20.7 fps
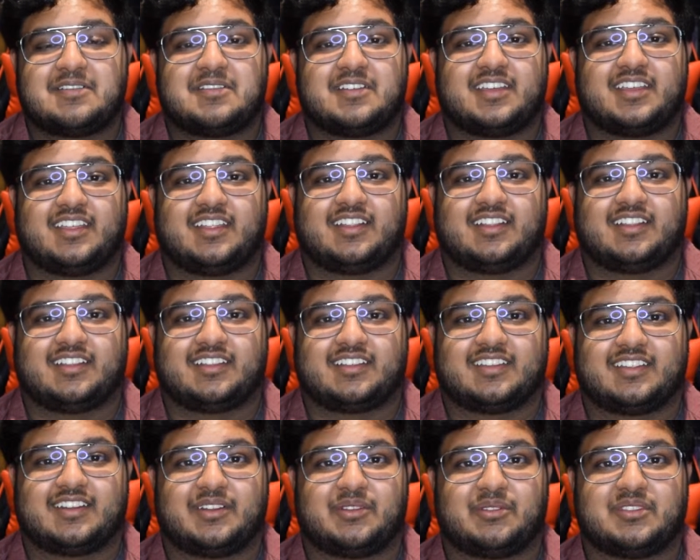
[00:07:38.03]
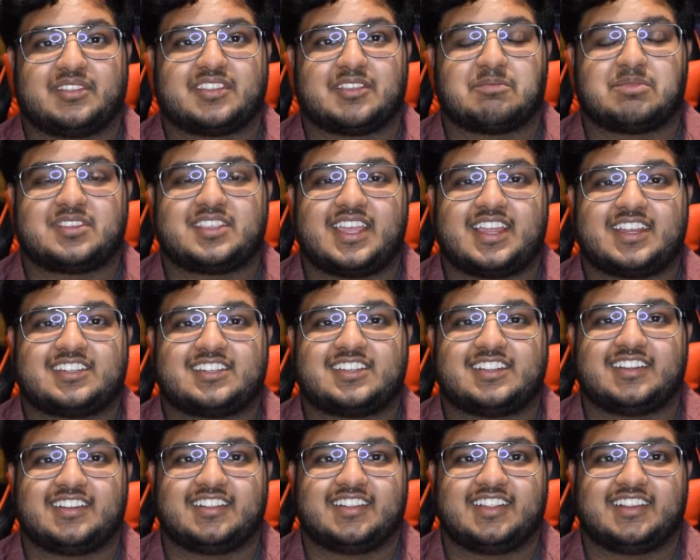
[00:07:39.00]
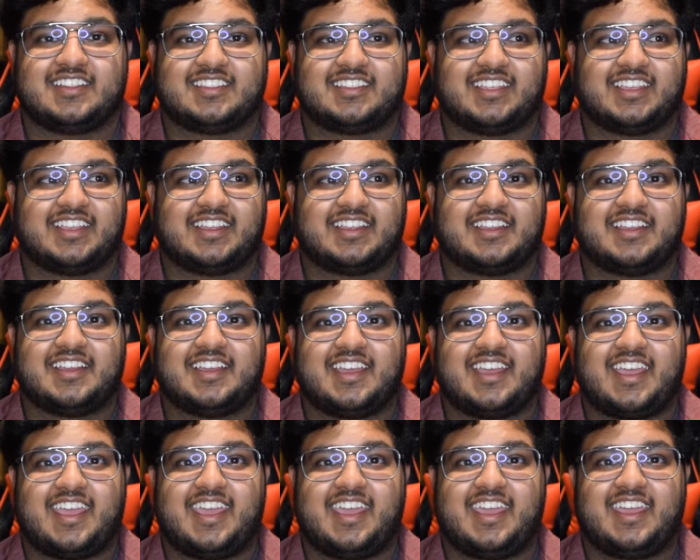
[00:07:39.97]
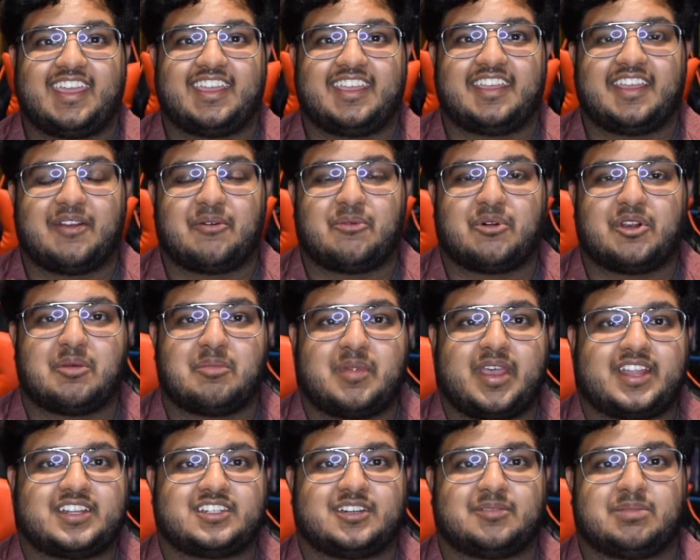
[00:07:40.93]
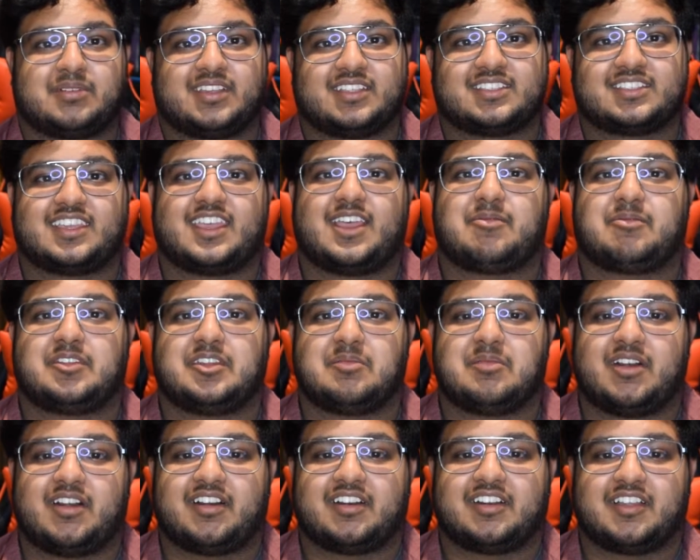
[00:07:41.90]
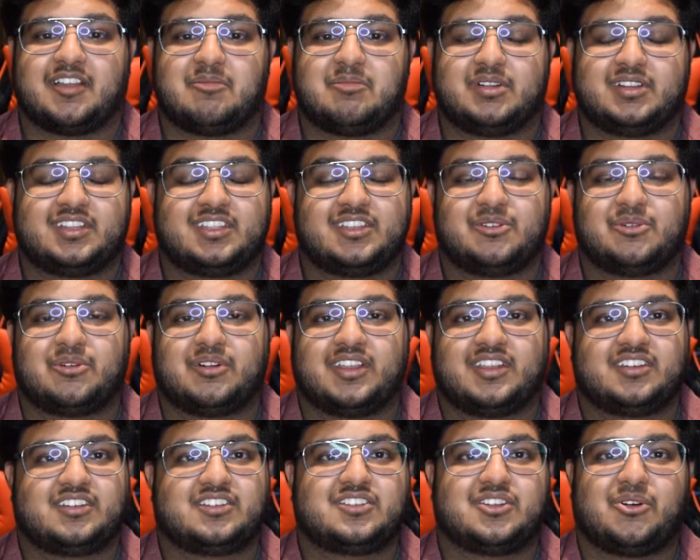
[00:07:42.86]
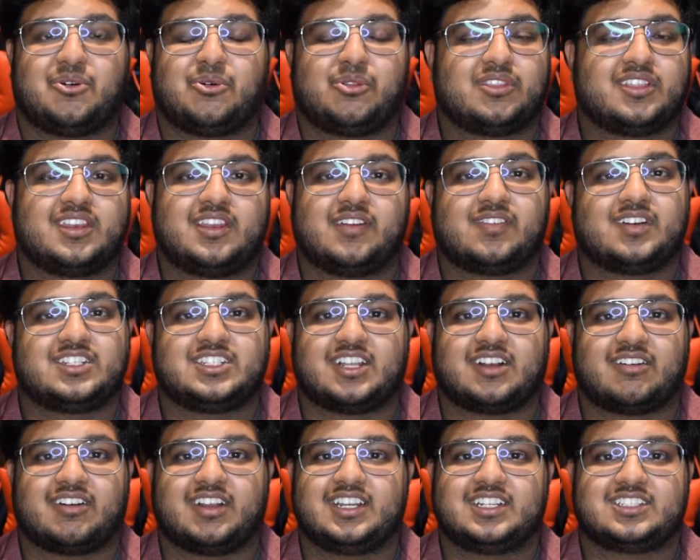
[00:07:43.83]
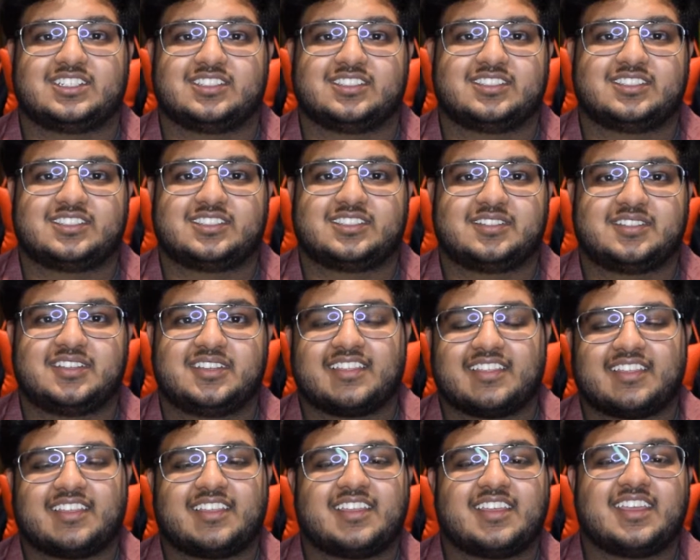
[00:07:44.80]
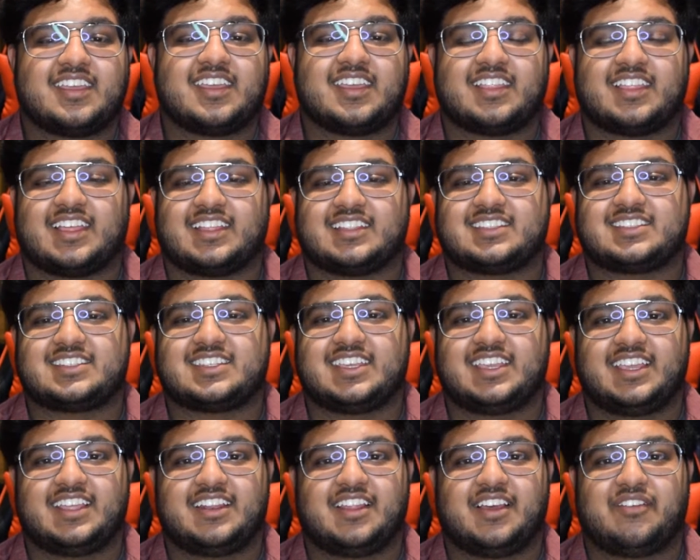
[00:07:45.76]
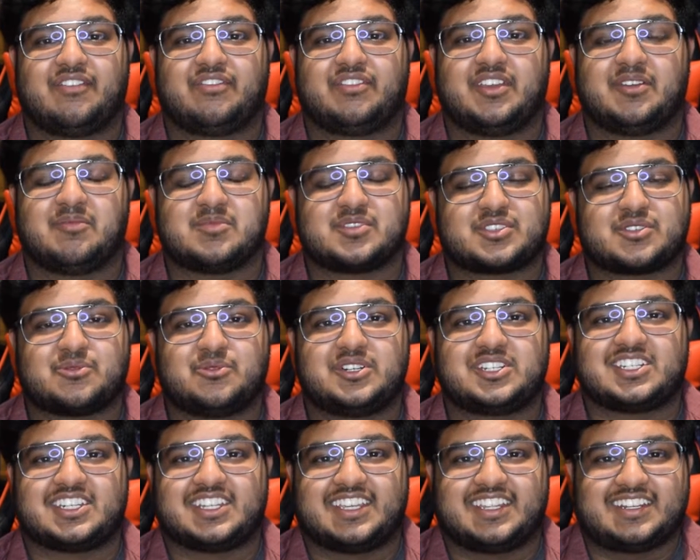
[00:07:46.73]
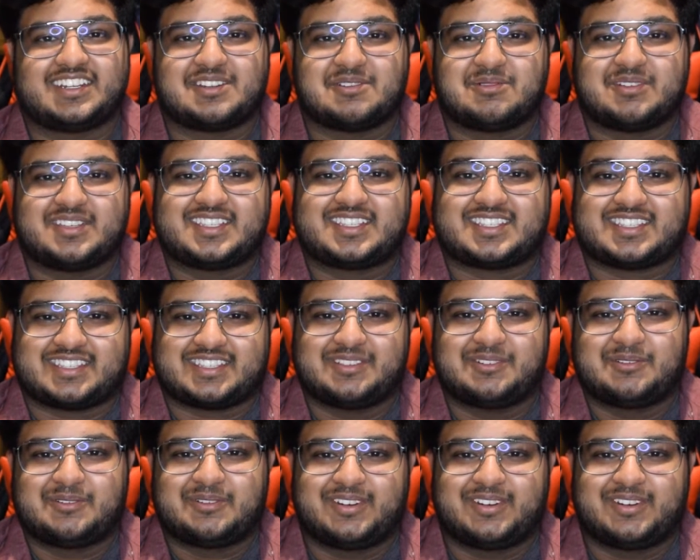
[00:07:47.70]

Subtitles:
And this obsession that it's like, hey, I want to match up against Captain America, but you are in totally different generations. That scene of him squishing into his suit.